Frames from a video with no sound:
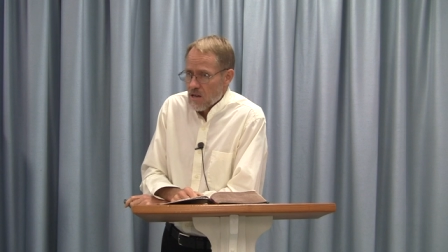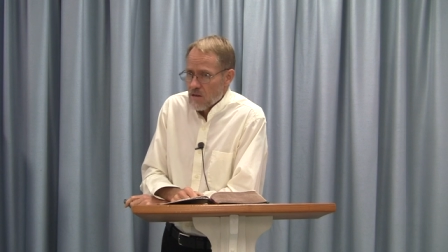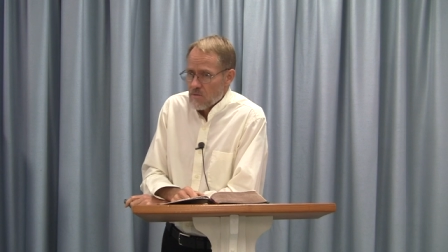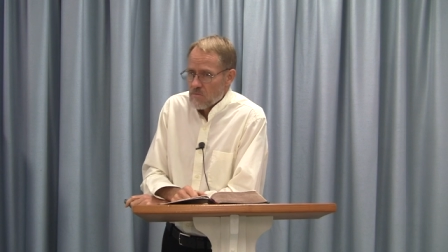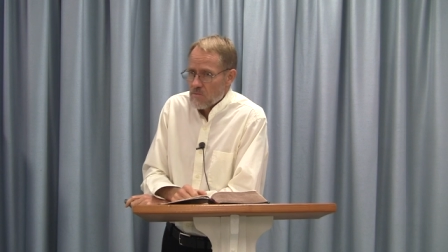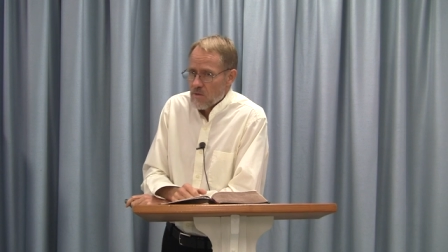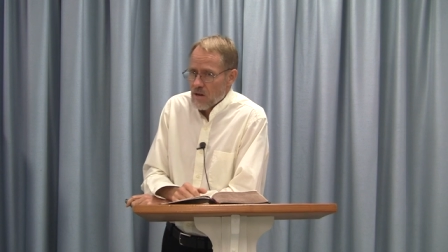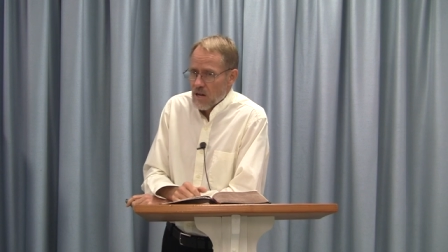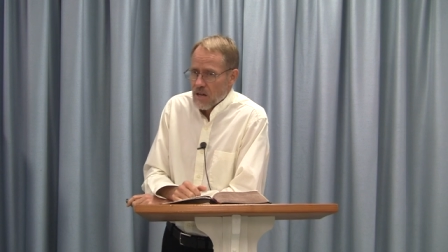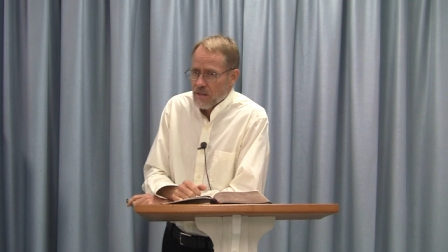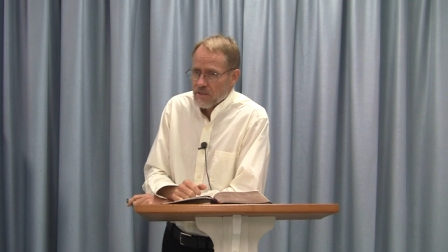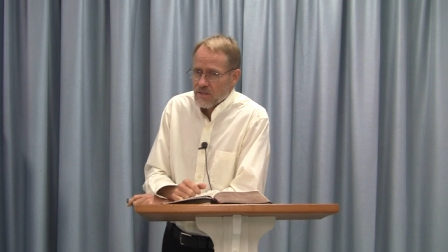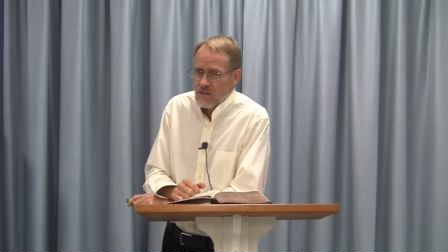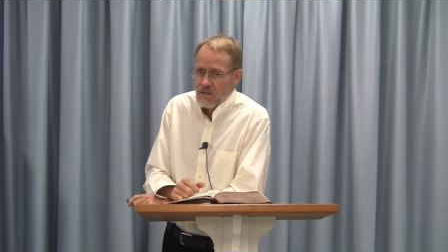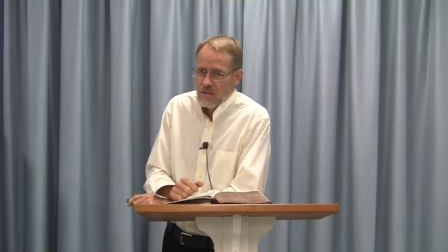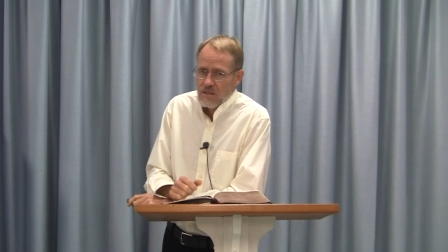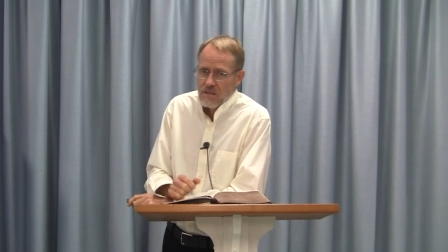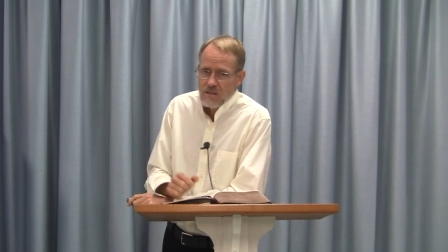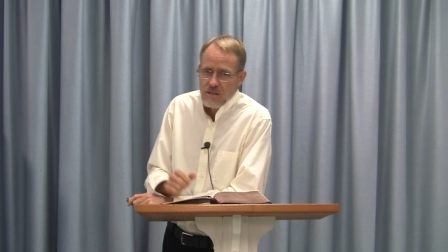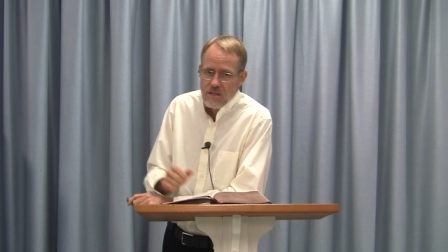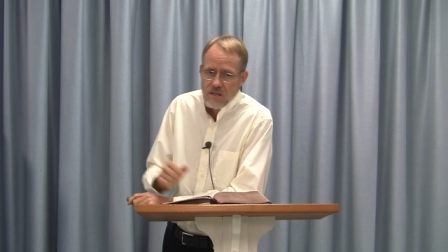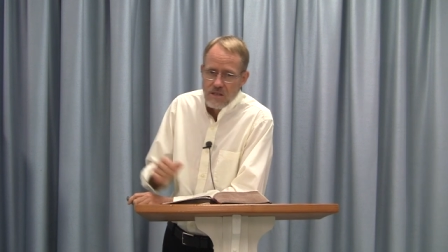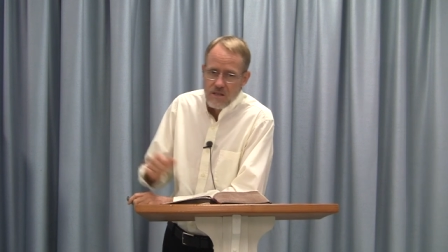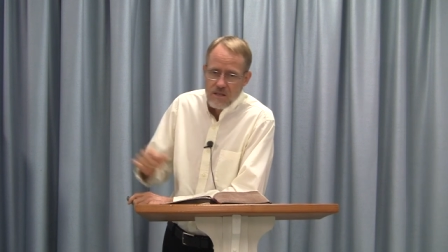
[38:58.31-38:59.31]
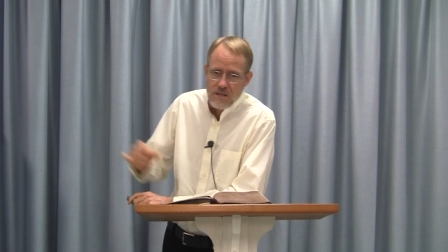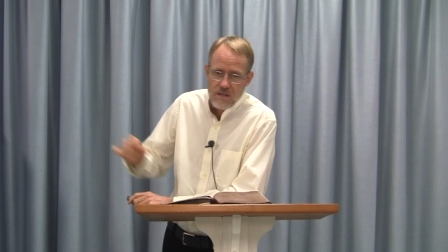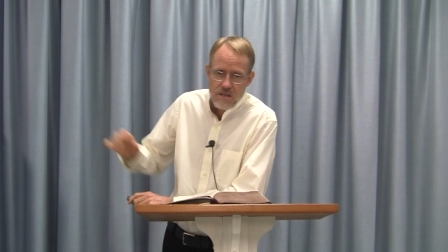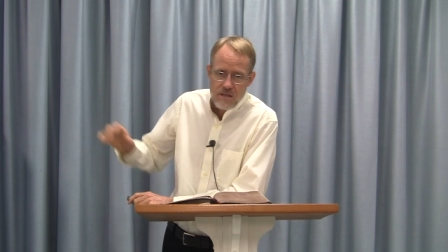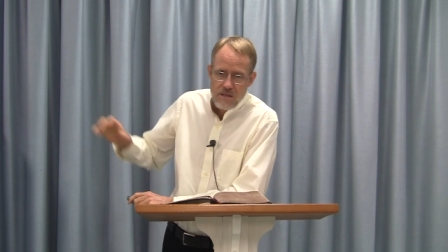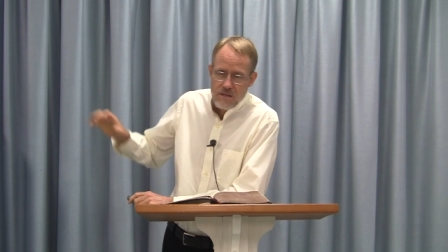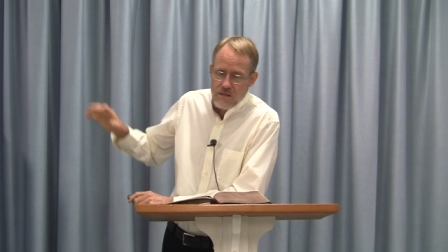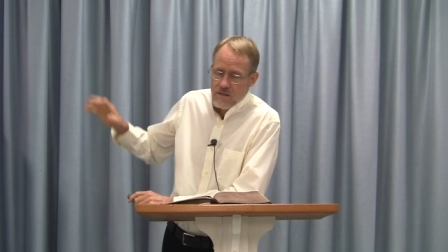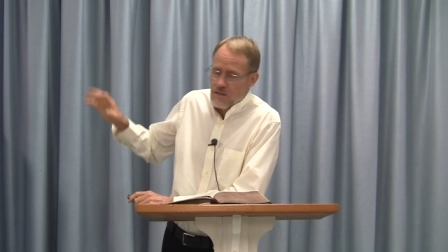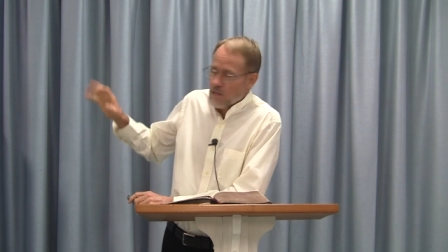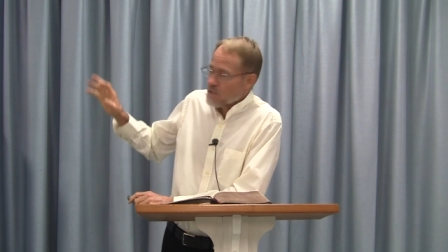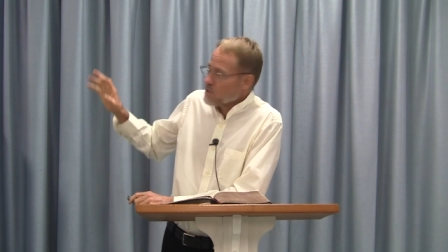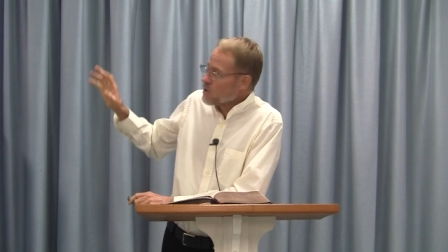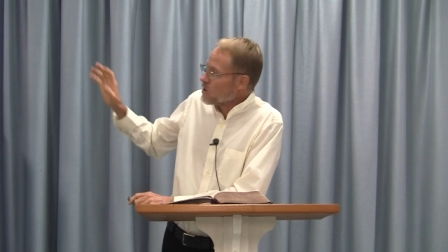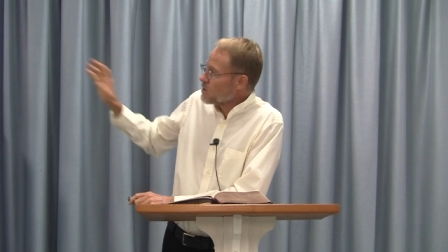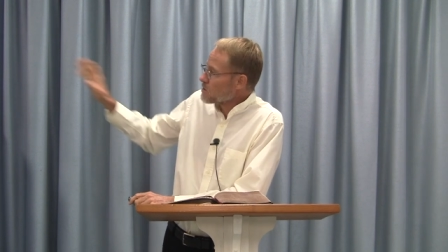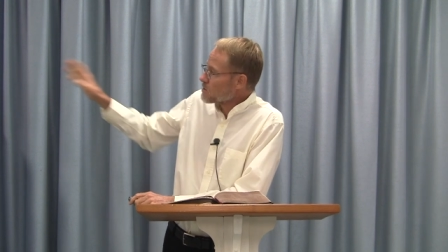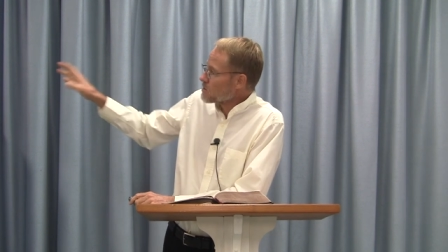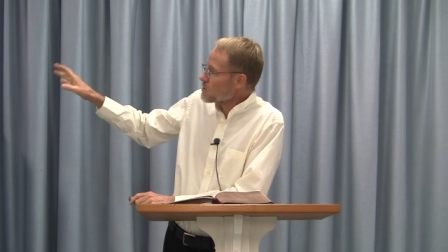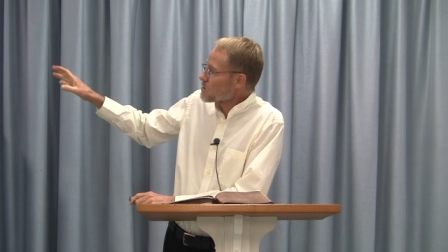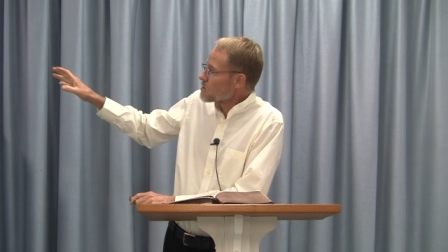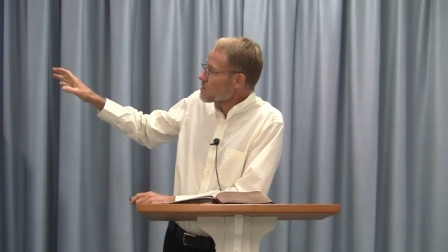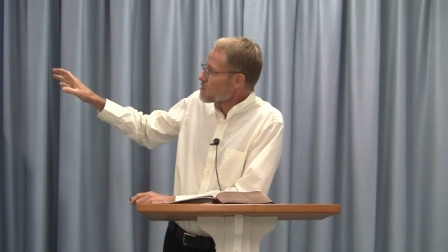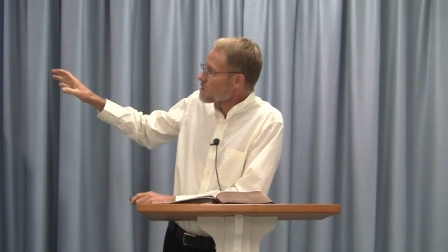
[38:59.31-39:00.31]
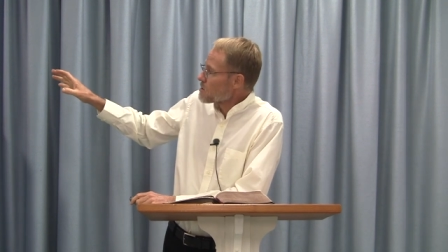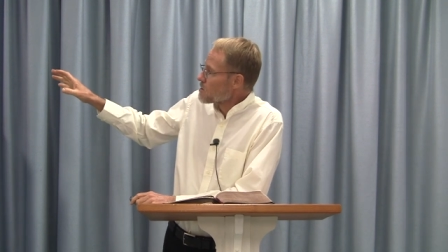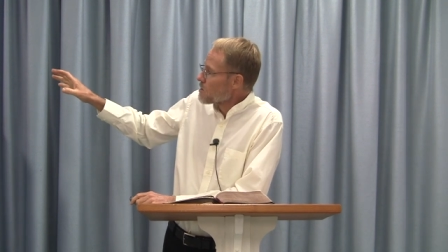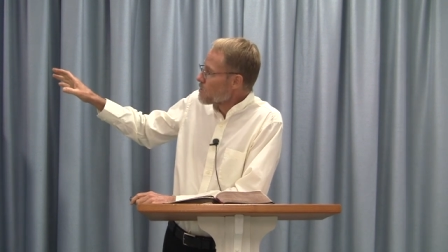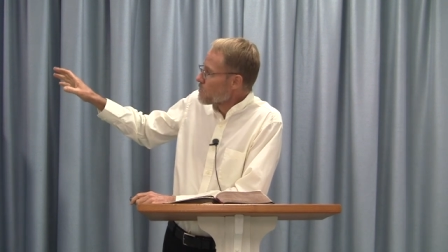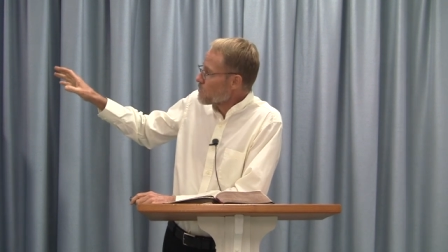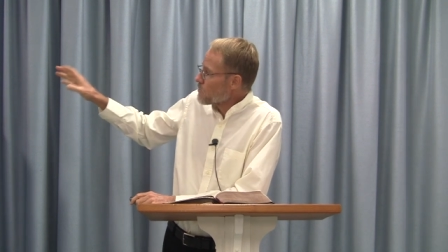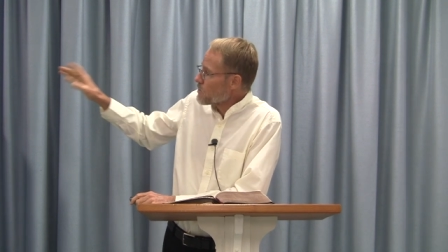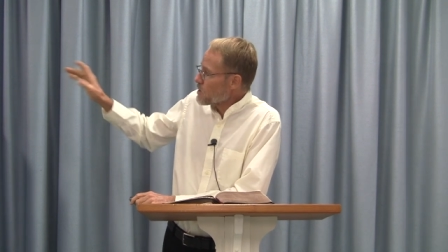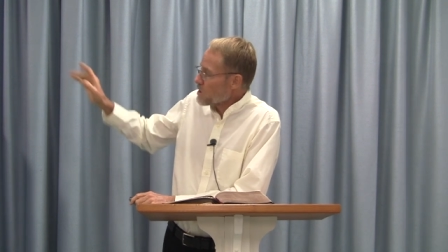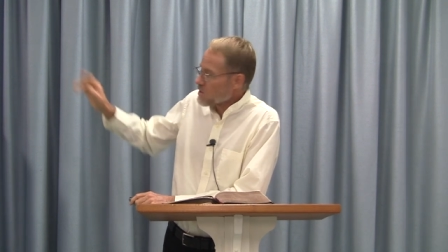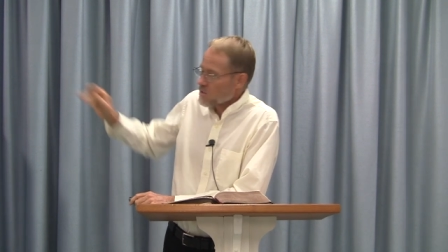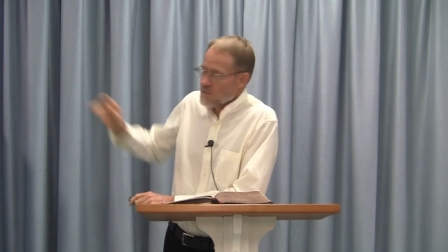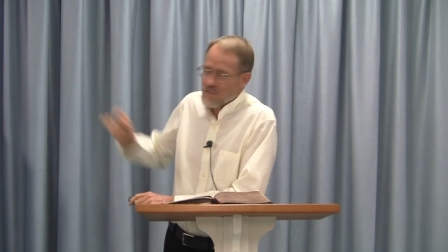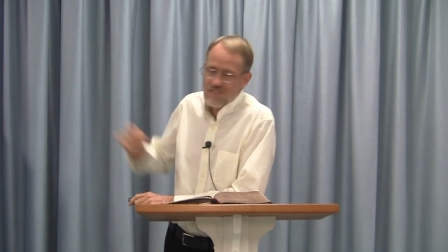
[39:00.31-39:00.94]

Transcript: but they don't fit